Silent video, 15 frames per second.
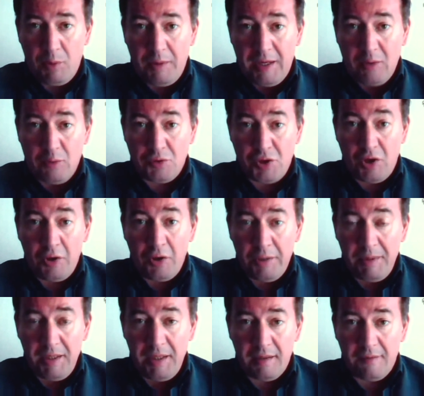had
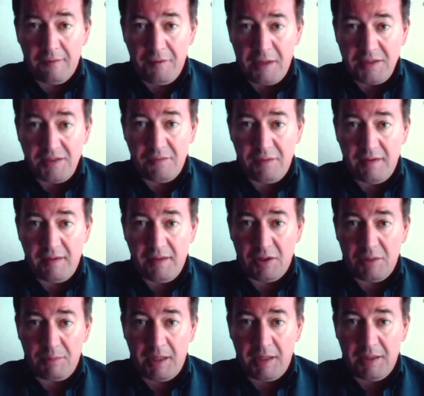autonomy and effectively they could
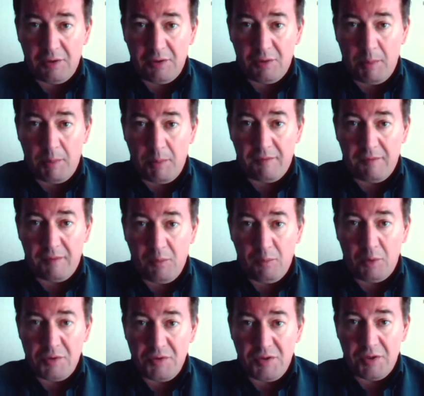make an agreement if they
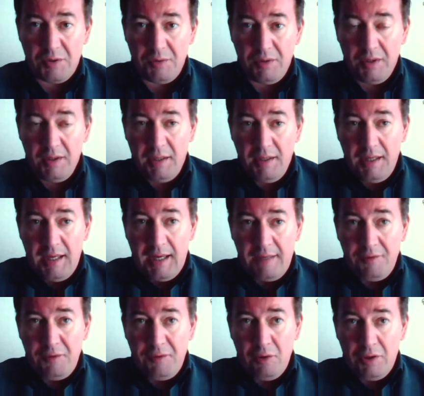want to. And
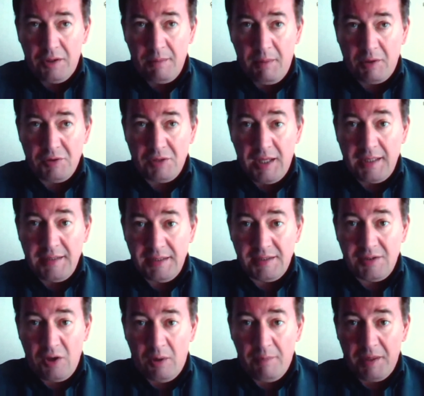if you look at the most latest
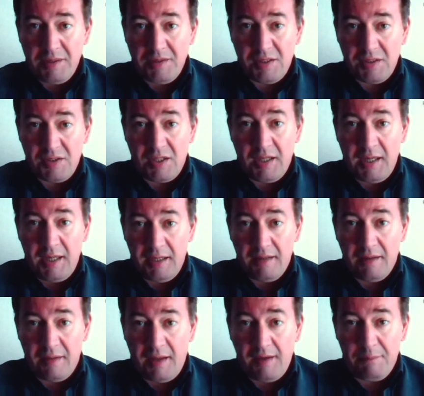comments, it's clearly
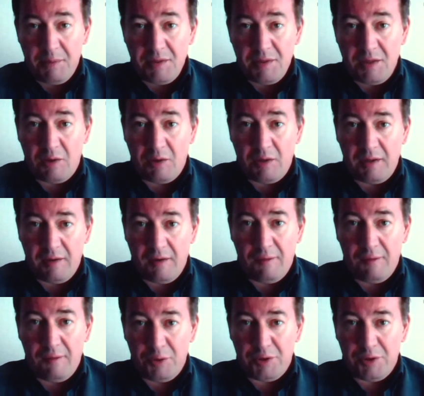that they've been told they've got
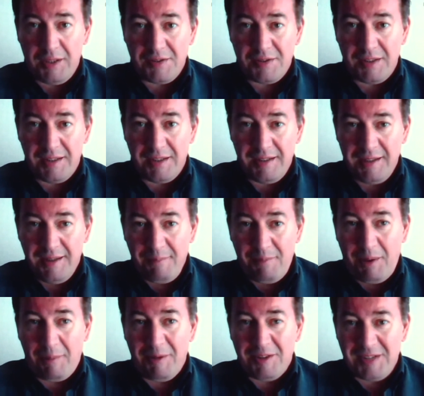to adhere to the
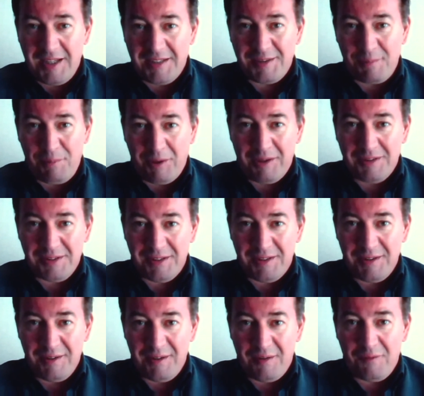public sector
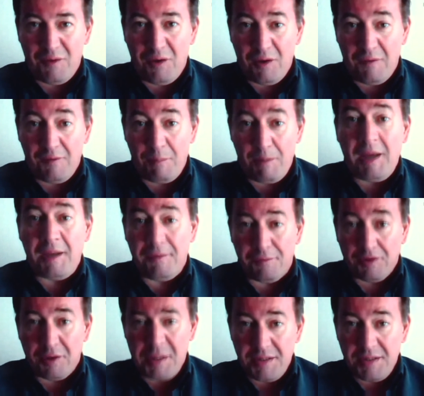policy of a pay
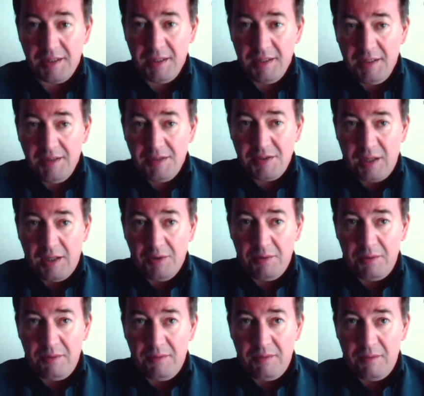freeze. So
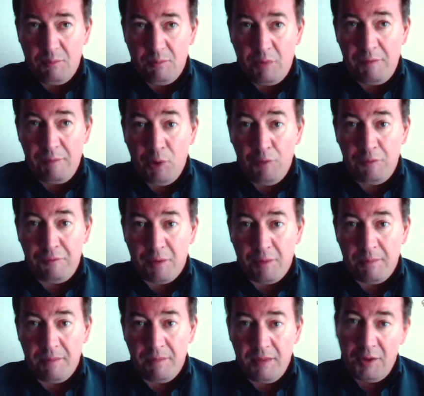we've moved
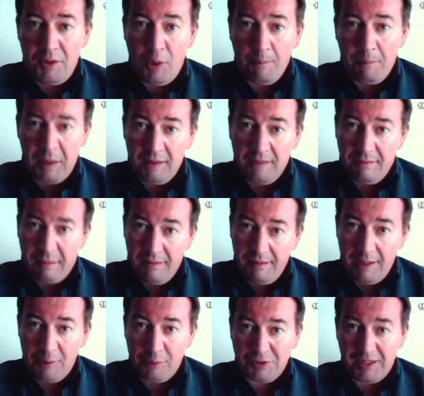from not being
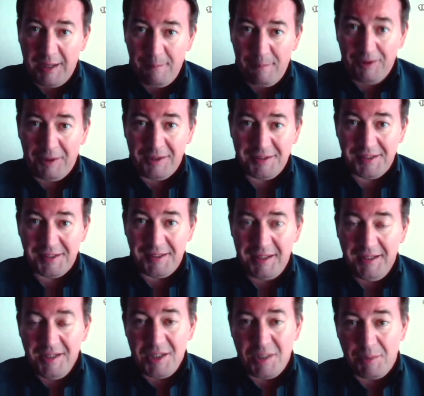held to that policy
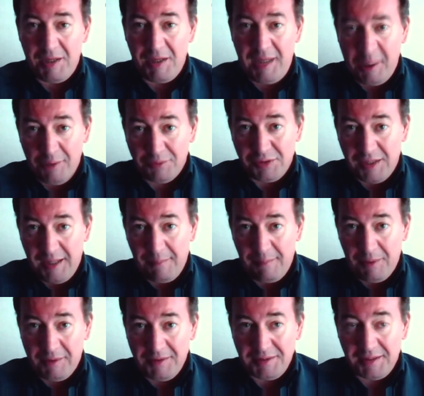to being held to that
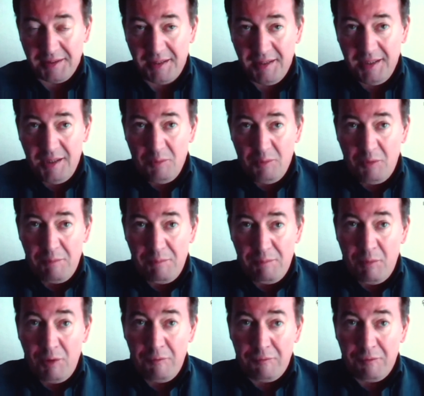policy. We've
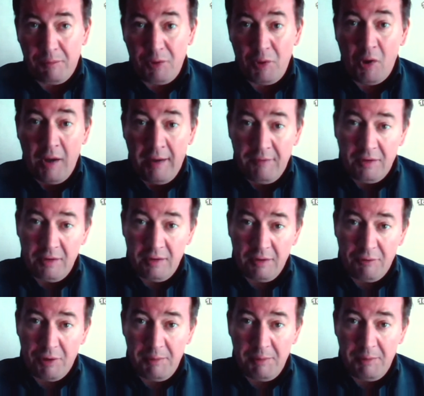moved from not having an
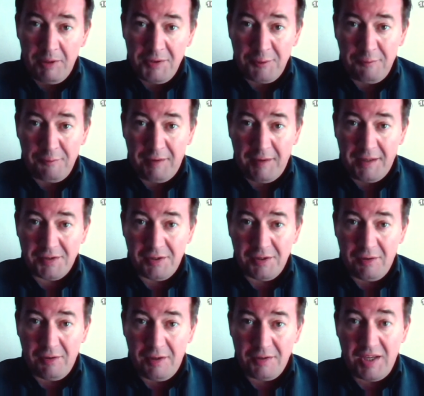agreement in
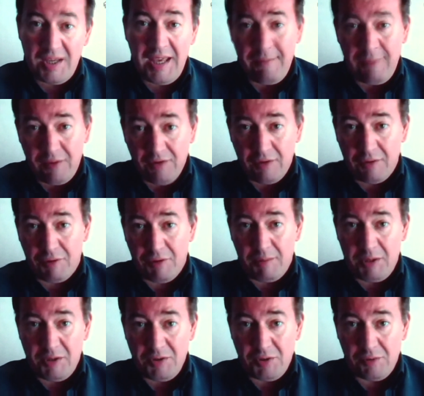2009 to having an
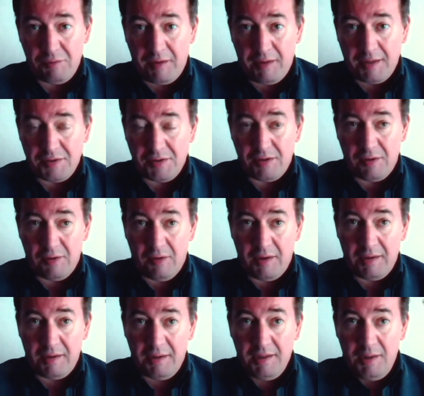agreement in 2009.
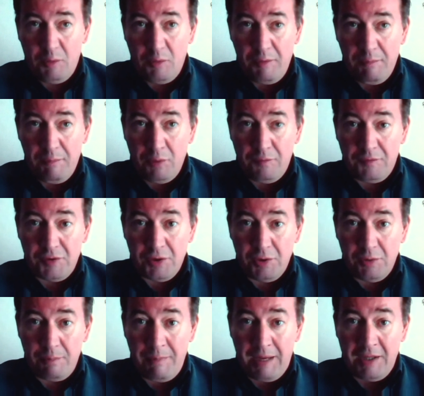We've moved
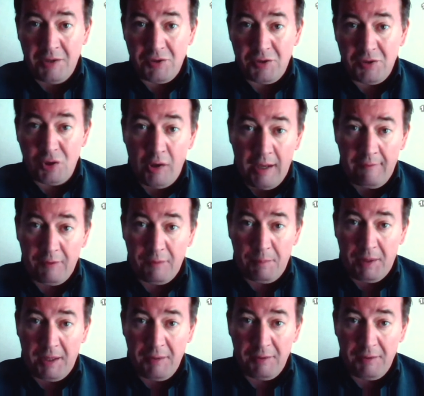to managers not having a
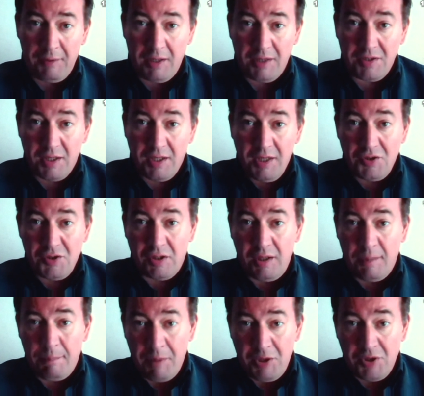pay rise to the
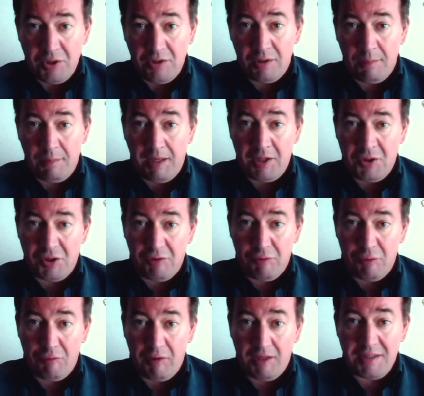admission that
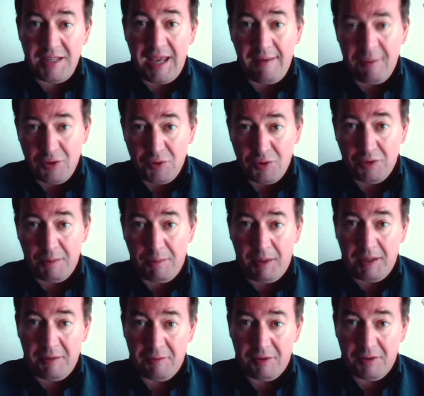managerial grades have enjoyed a
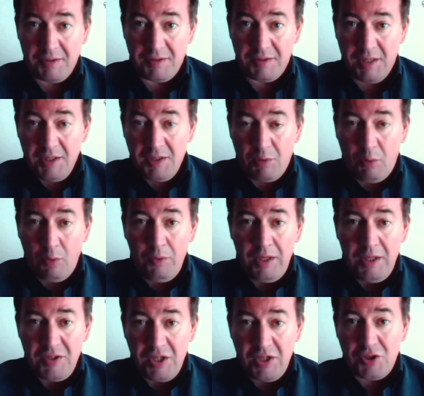pay rise. So all
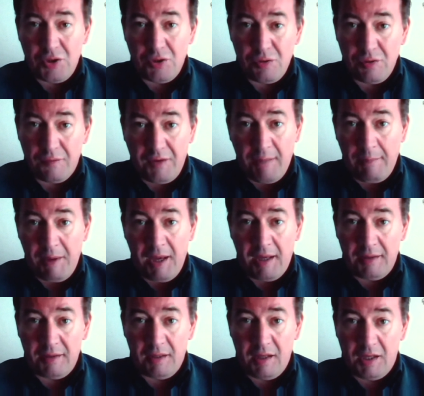these issues have come out
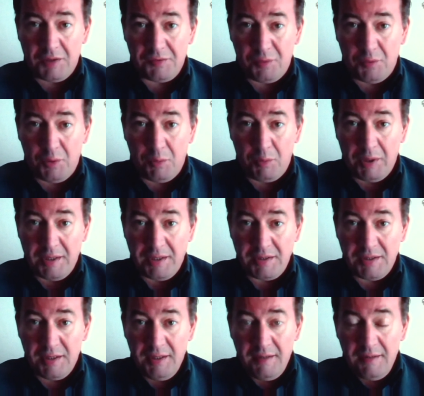in the last 4 weeks.
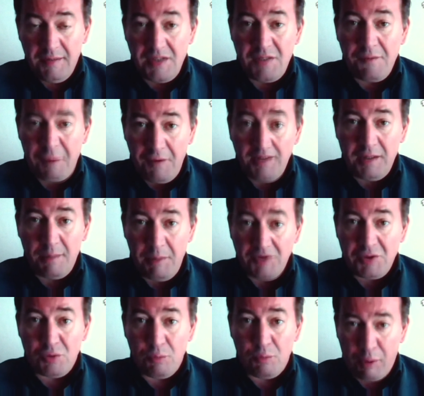There's a
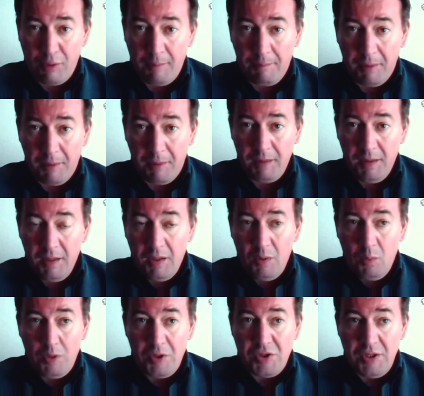fundamental problem
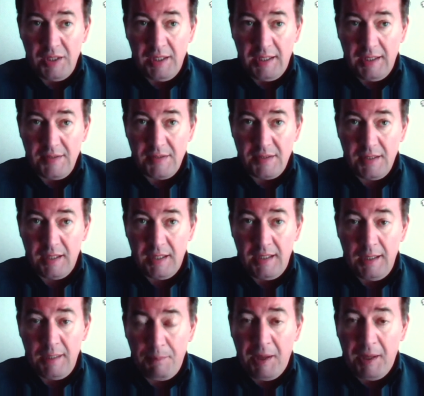which needs
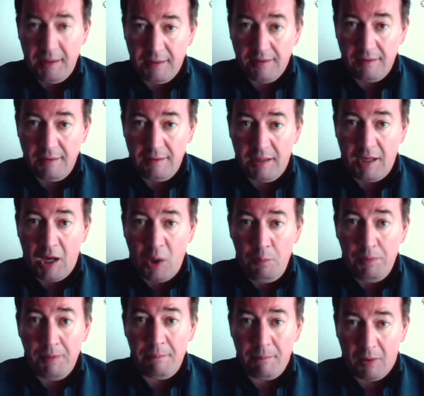independent and
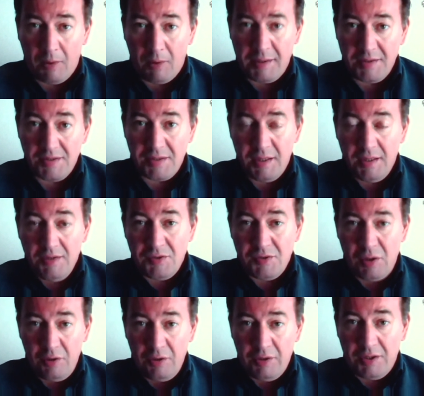open minds
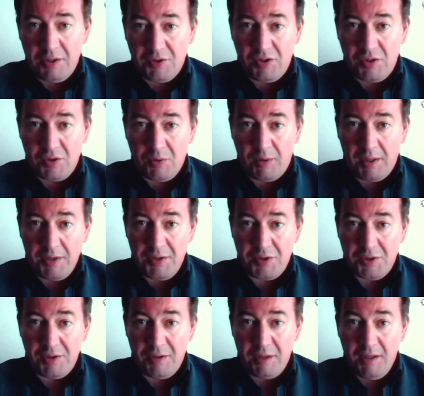to look at this
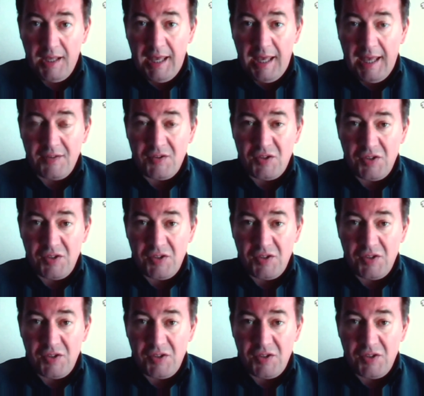situation and